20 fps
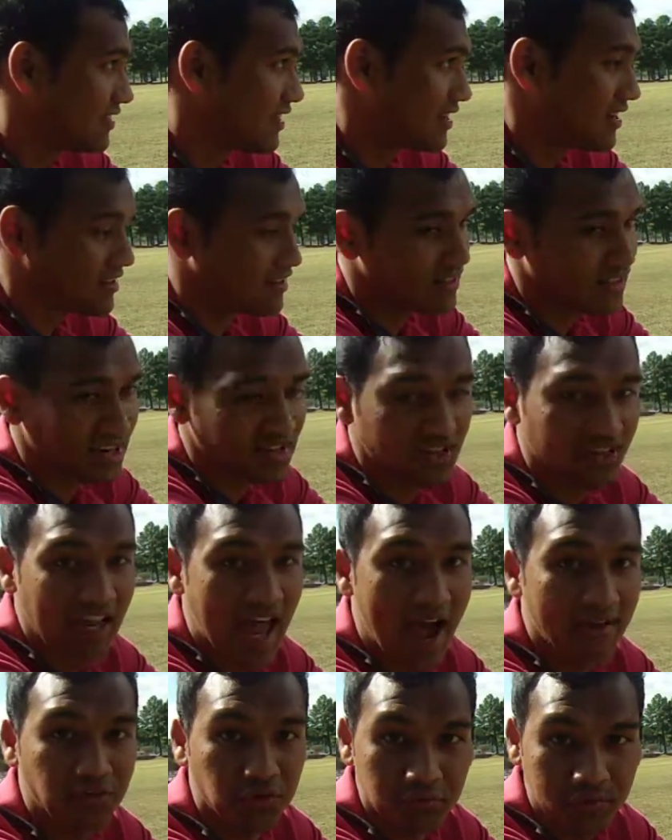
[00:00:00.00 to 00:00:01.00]
It doesn't necessarily
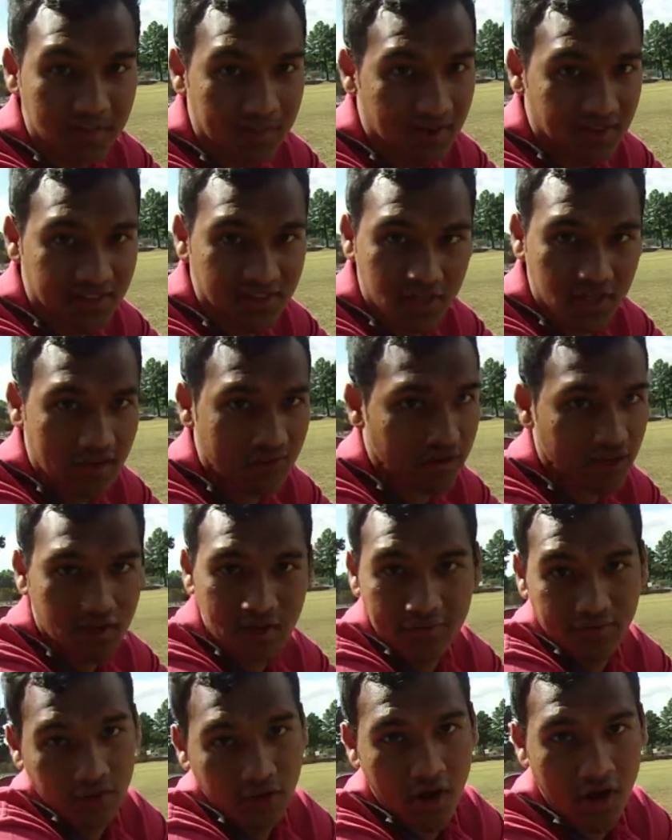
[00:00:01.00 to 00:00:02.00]
have to be a business. You don't
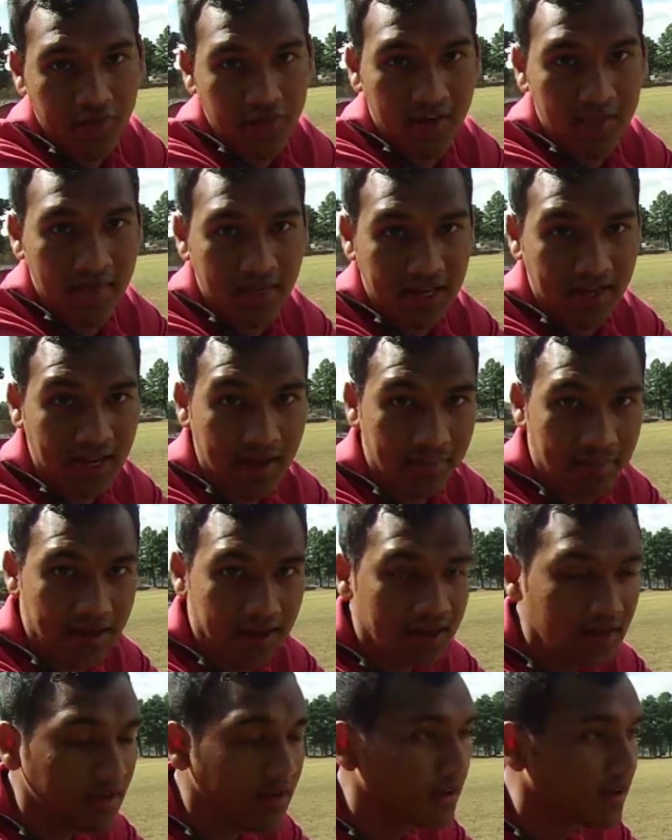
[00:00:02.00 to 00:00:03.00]
have to go out there and make a
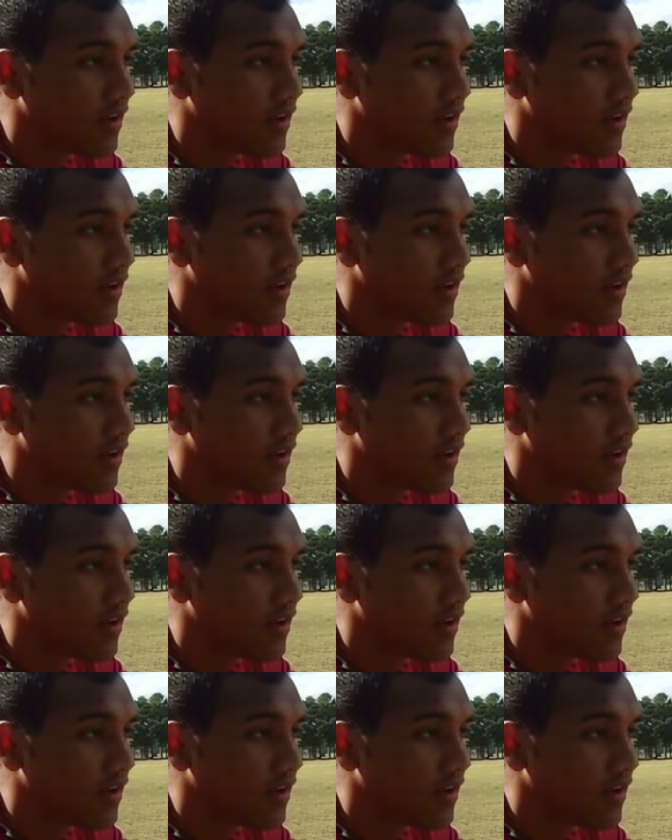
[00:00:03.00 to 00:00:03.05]
company,